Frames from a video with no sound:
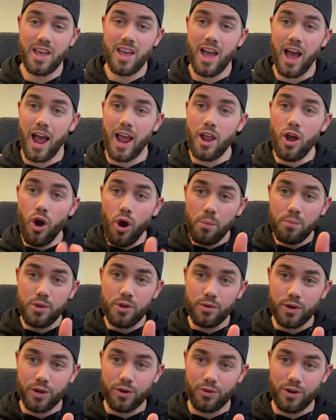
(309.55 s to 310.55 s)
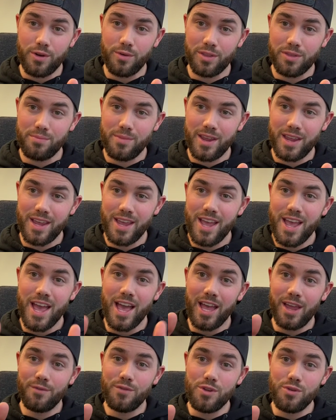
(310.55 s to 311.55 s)
I hope you agree with me.
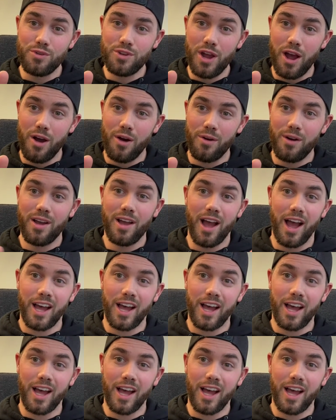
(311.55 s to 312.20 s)
If you don't,